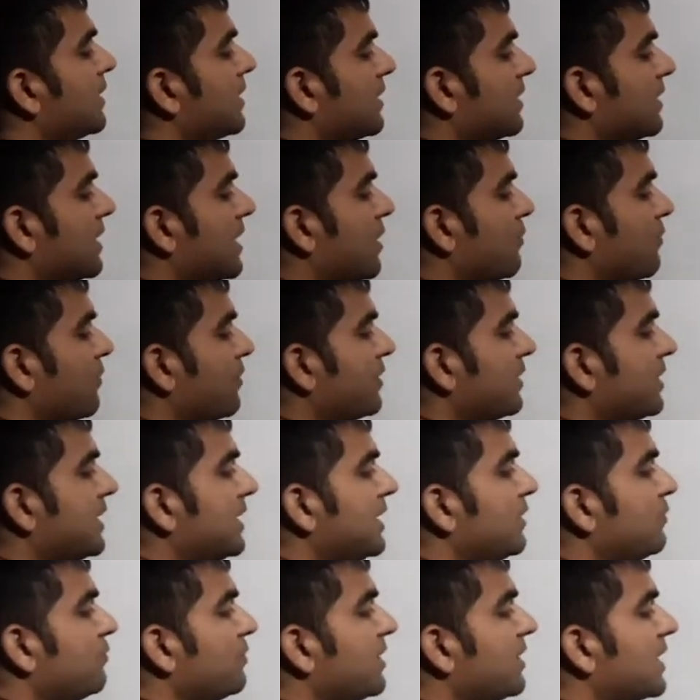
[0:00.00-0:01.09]
Now
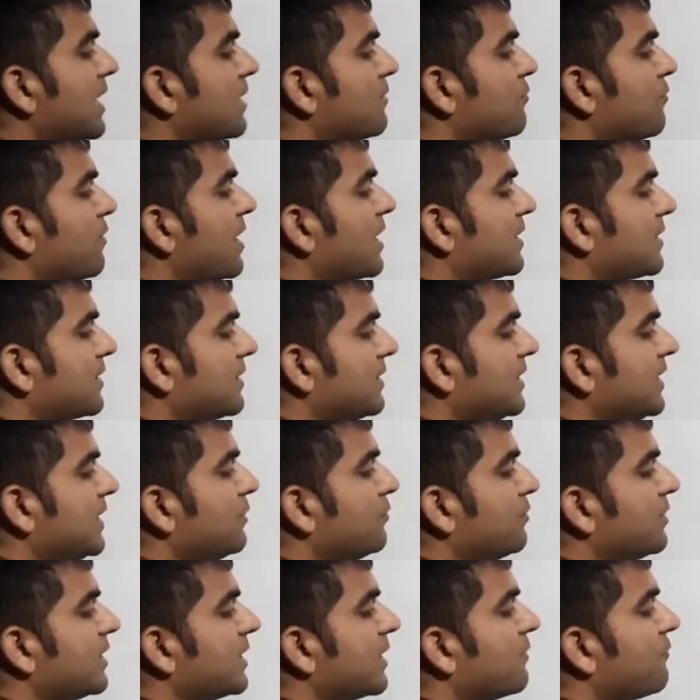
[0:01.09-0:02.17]
D we have what? D
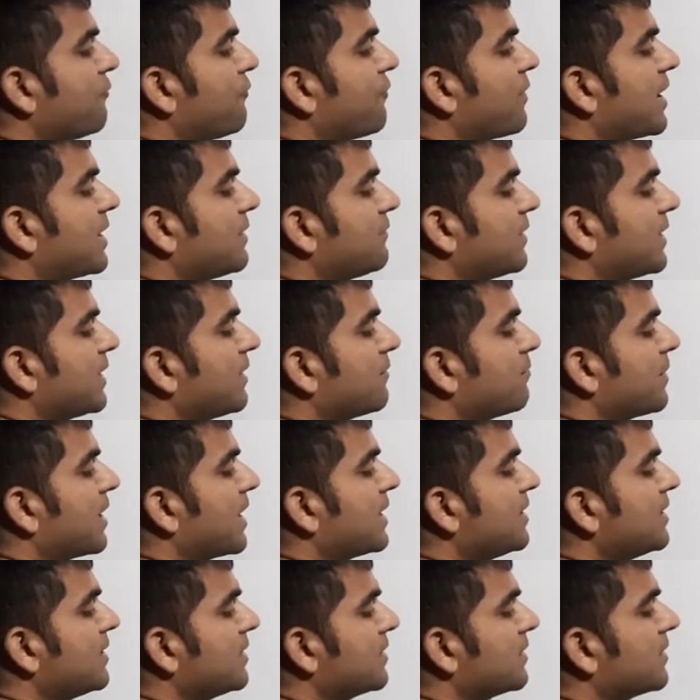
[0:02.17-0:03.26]
we have 5A
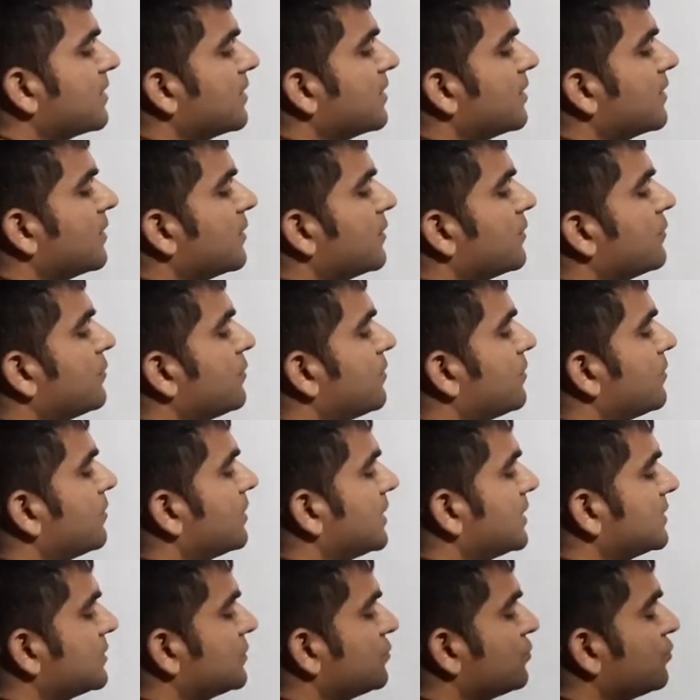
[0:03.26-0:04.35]
by
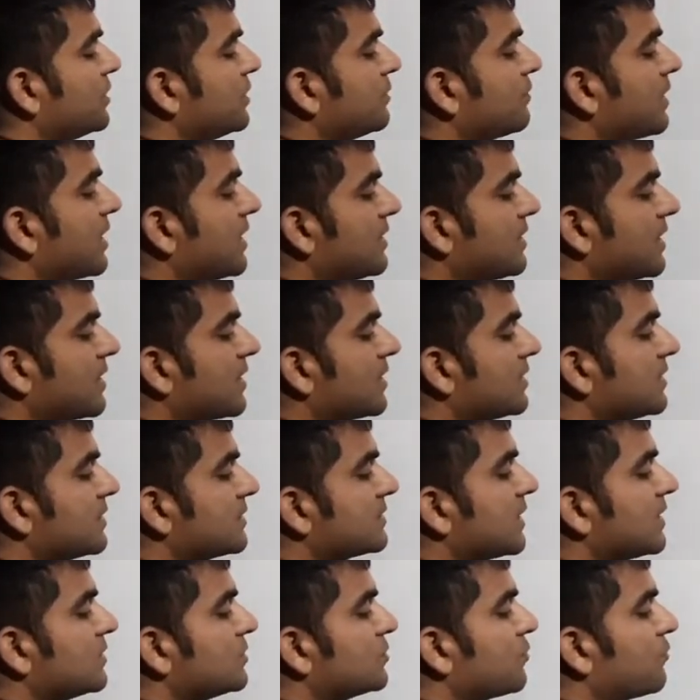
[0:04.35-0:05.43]
this 2, you can take other
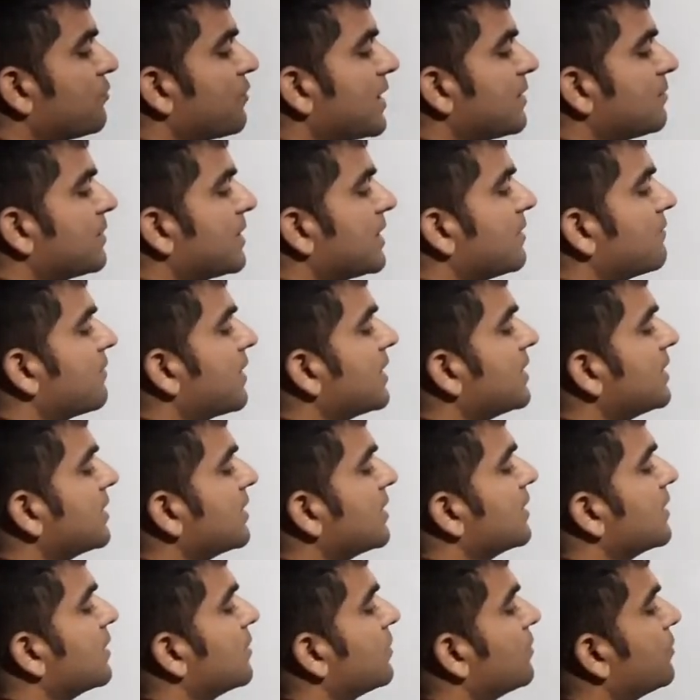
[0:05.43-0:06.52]
side, so 5A by
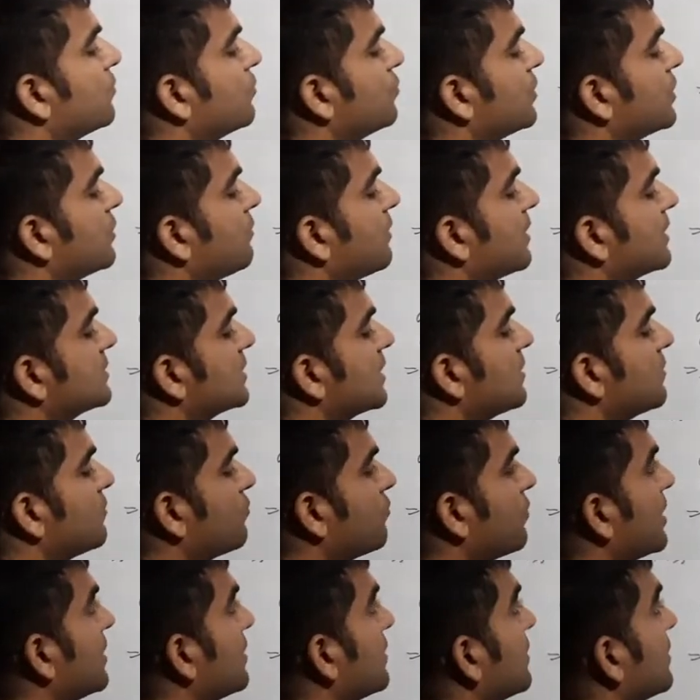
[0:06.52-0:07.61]
2, equation 1.